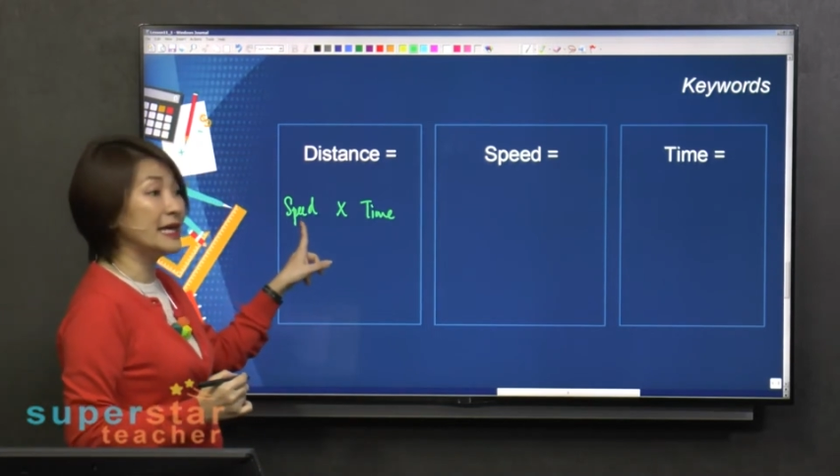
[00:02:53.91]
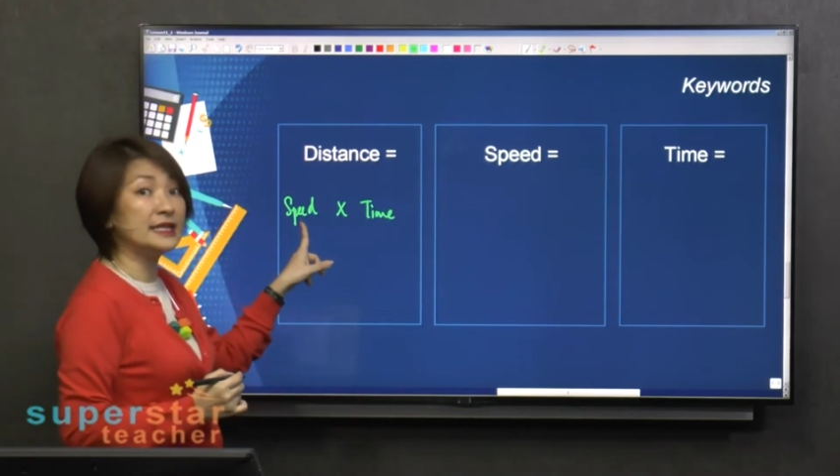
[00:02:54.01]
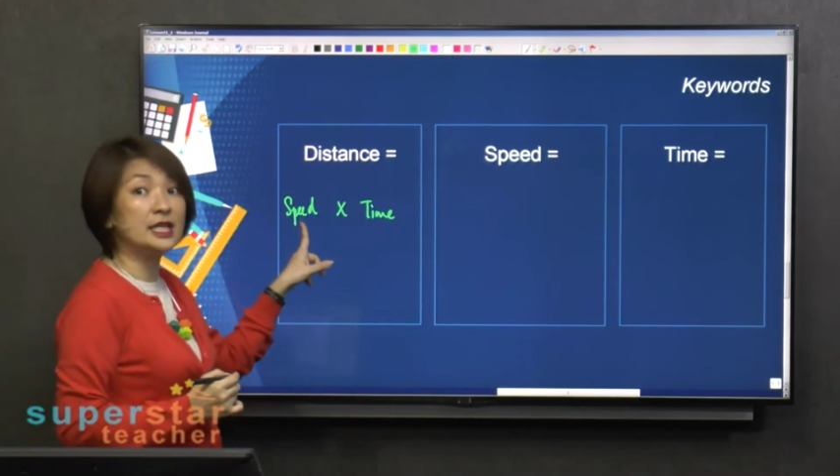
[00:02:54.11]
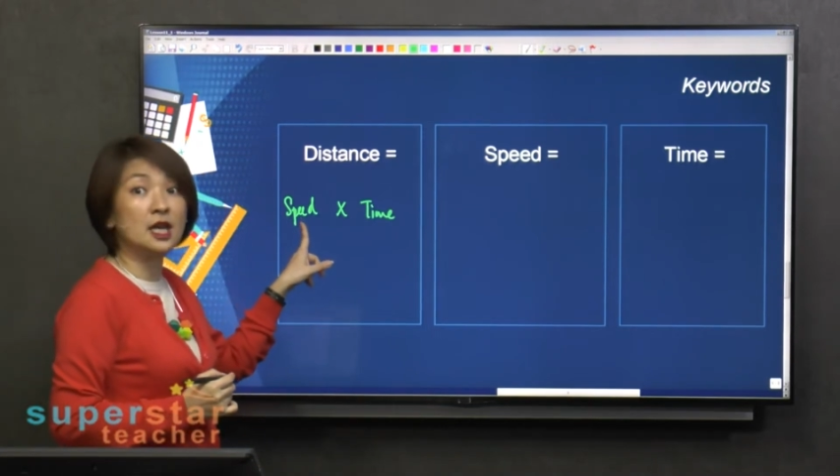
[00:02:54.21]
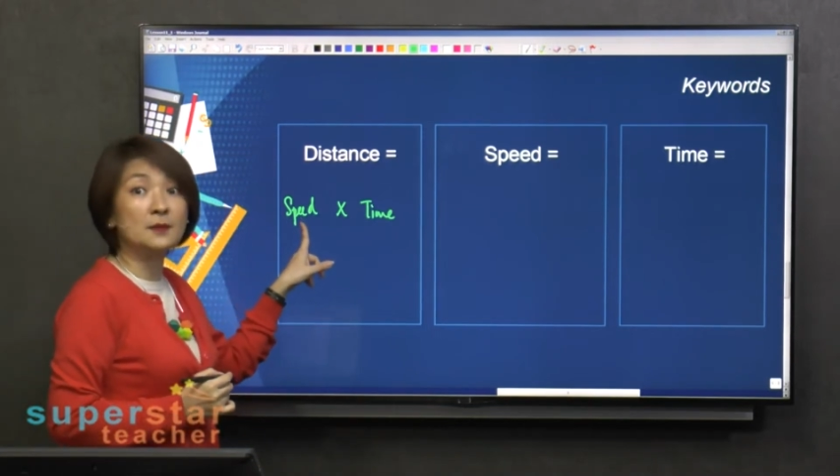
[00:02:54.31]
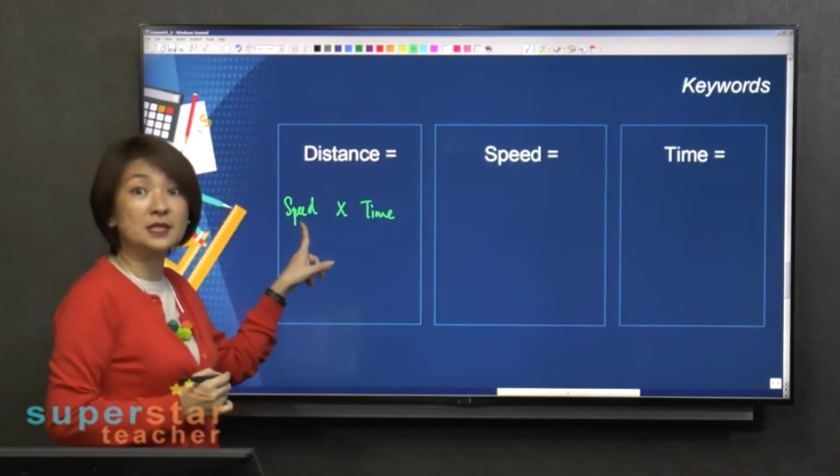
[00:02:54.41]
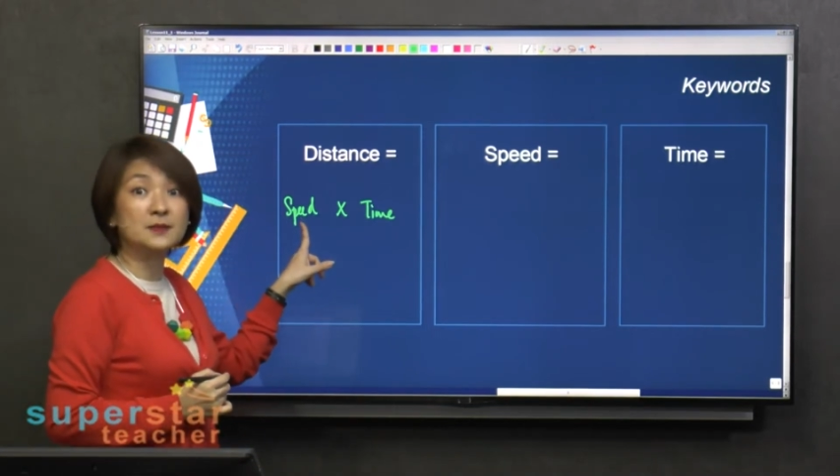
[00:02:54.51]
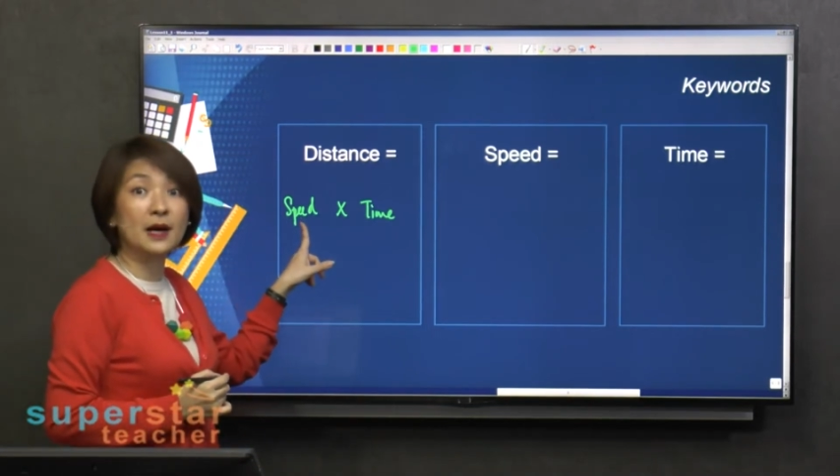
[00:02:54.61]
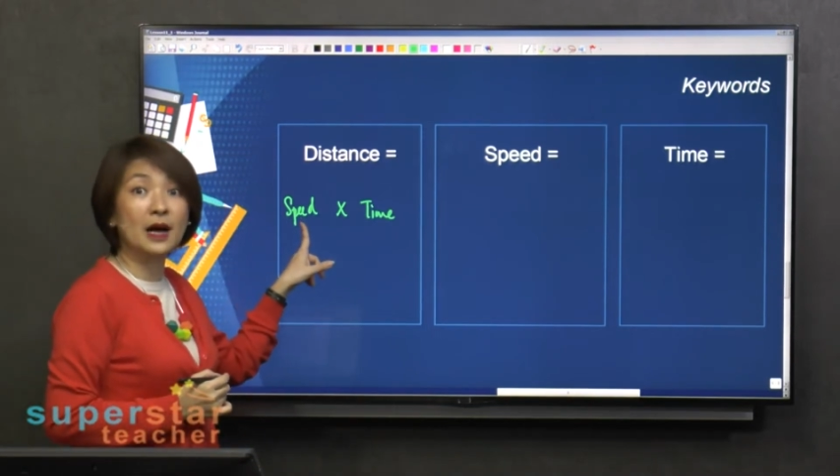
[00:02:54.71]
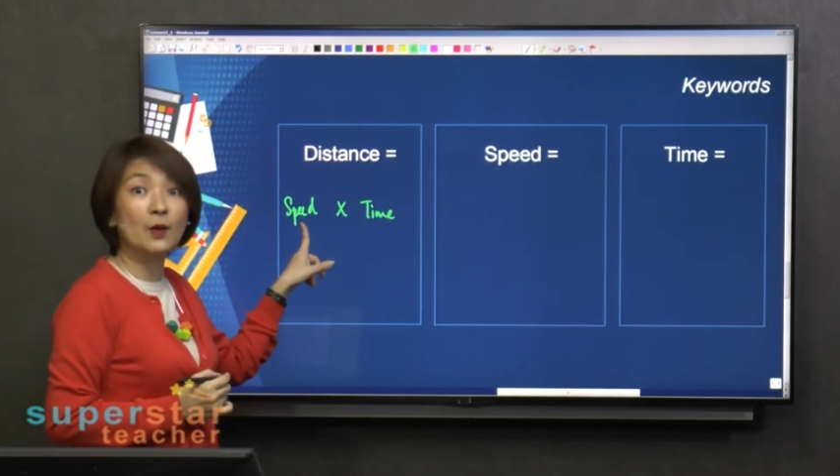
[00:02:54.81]
80 kilometers
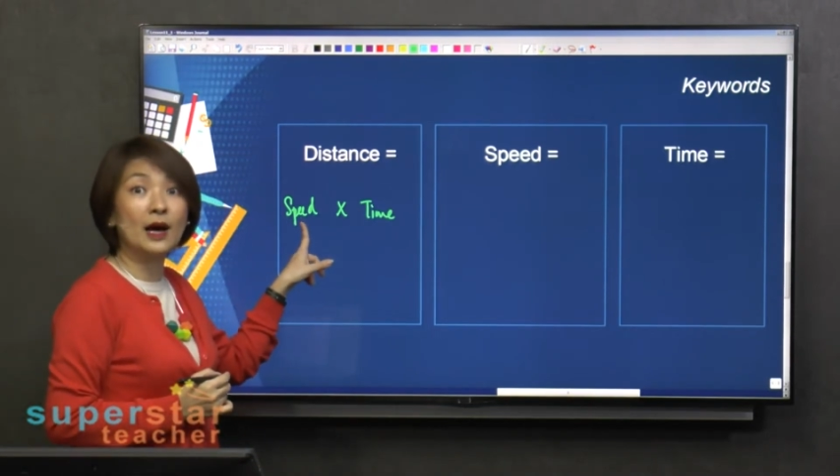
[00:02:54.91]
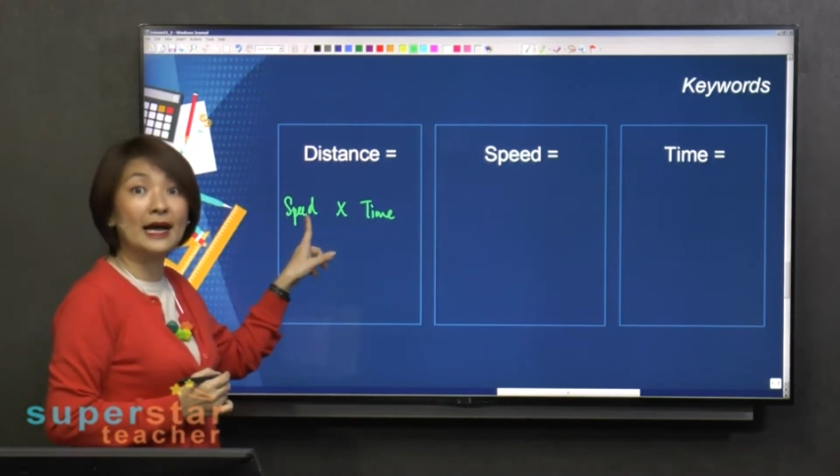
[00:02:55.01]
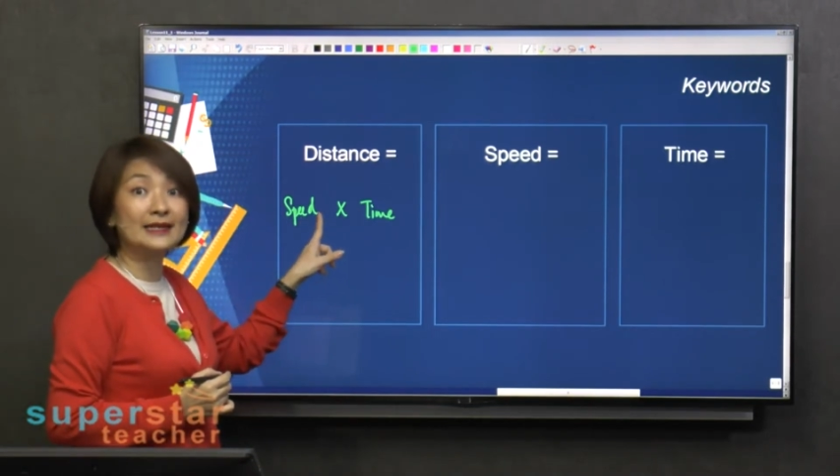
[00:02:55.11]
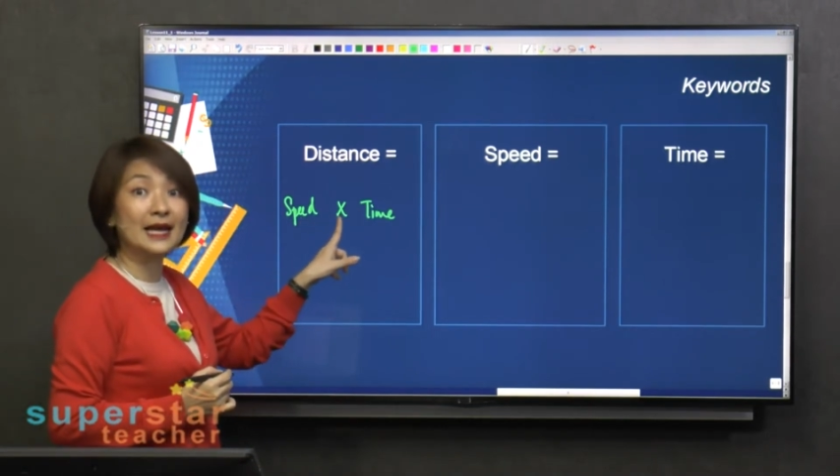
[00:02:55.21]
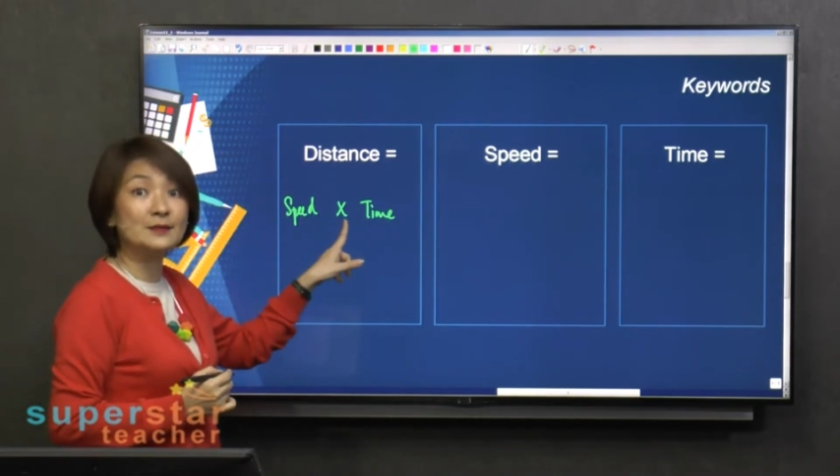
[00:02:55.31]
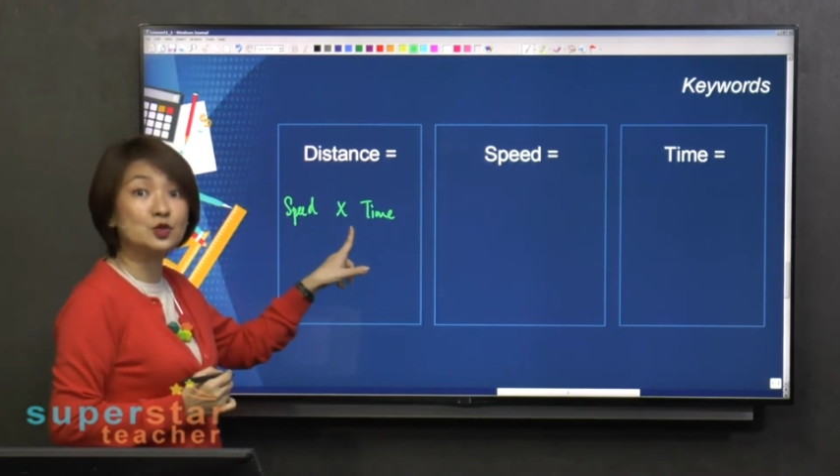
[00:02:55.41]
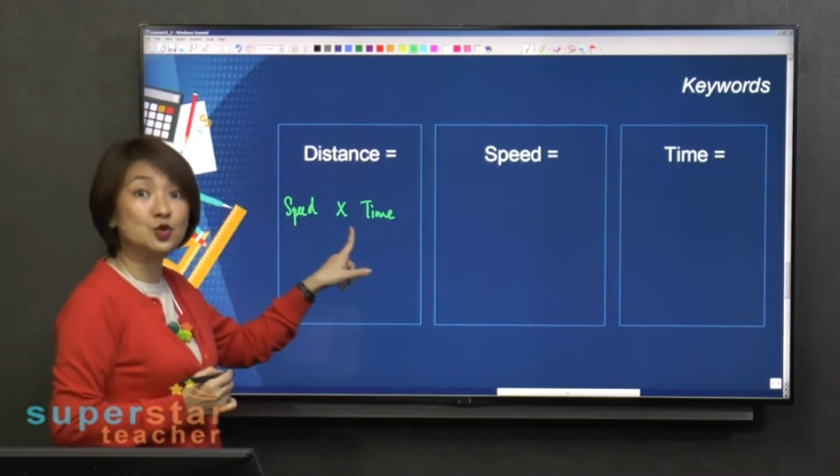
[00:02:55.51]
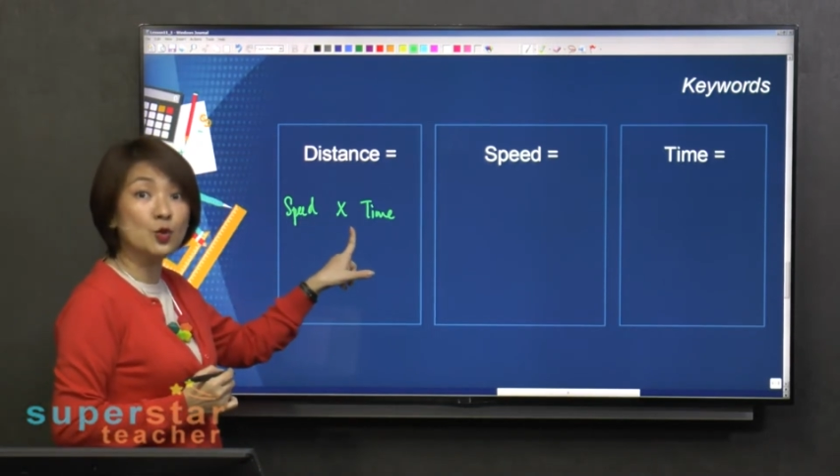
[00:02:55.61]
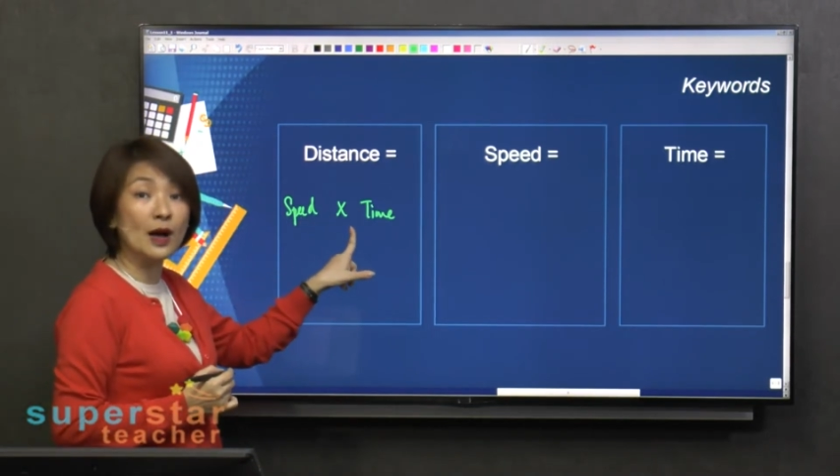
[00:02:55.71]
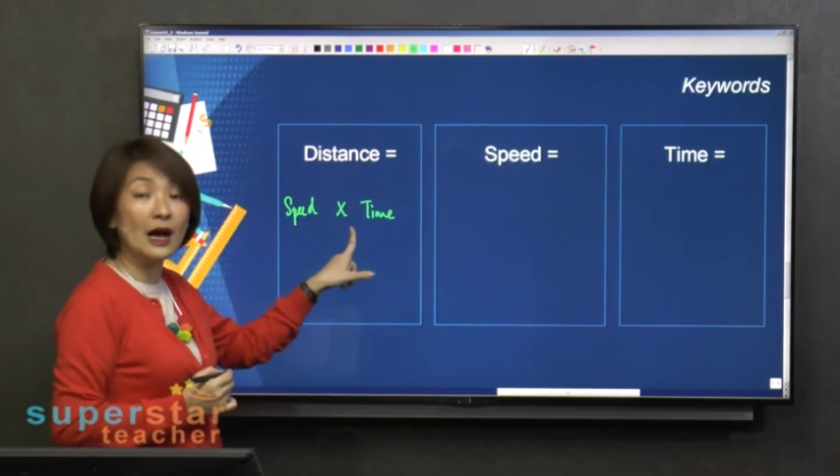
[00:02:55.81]
per hour, I times
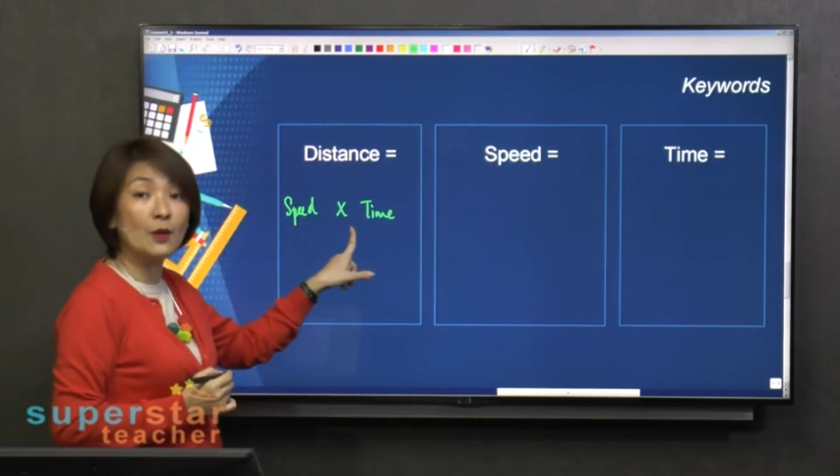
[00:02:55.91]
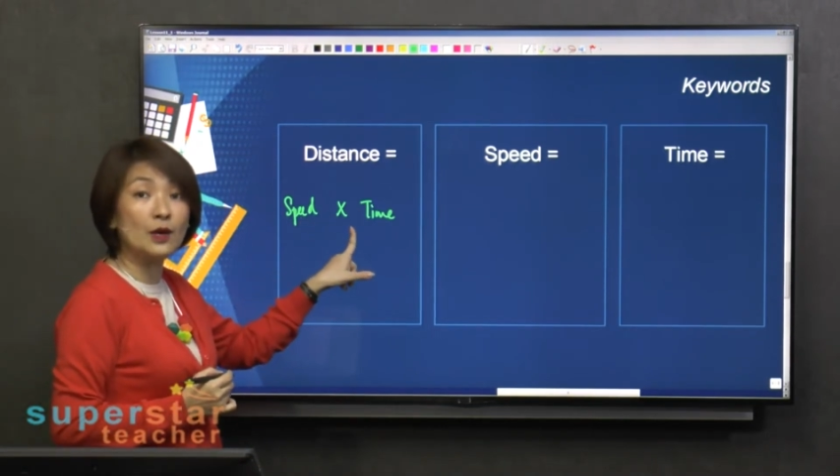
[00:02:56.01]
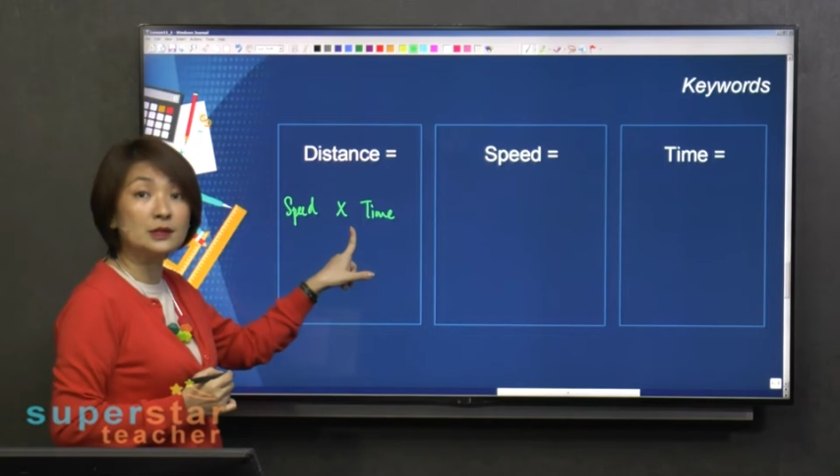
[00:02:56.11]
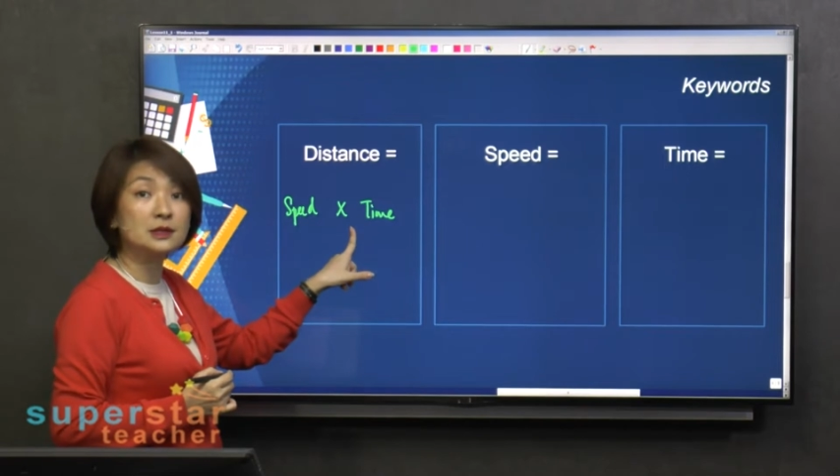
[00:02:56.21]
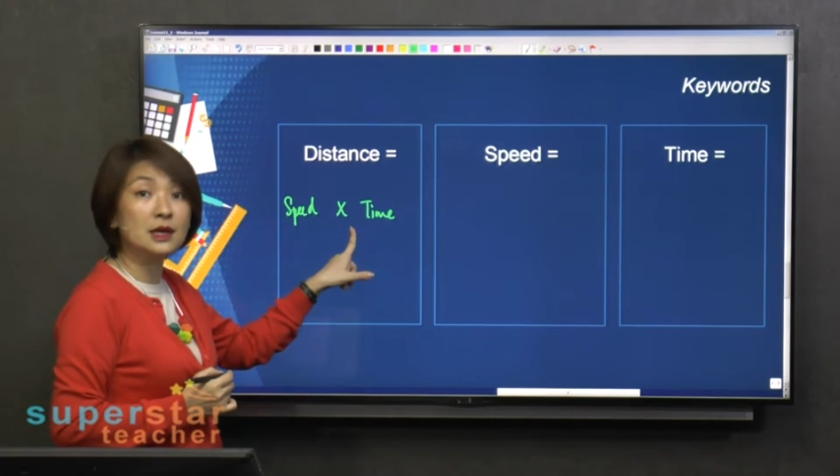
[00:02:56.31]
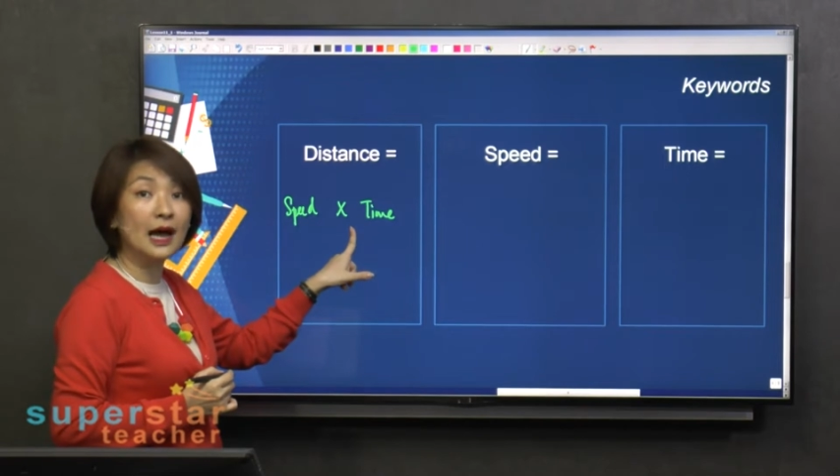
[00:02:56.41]
2 hours,